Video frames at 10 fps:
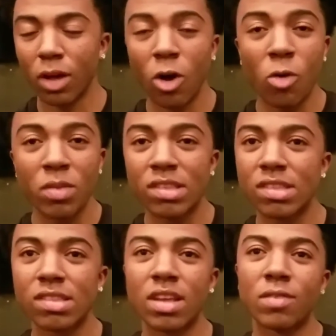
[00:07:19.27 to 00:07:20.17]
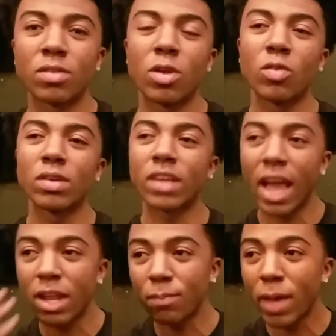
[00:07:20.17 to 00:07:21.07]
homies and stuff. You know, it
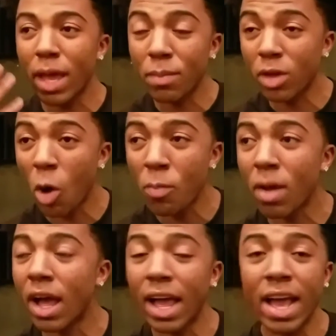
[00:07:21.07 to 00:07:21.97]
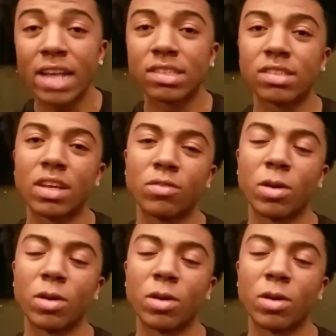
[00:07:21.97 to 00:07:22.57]
kind of made me open my eyes and stuff.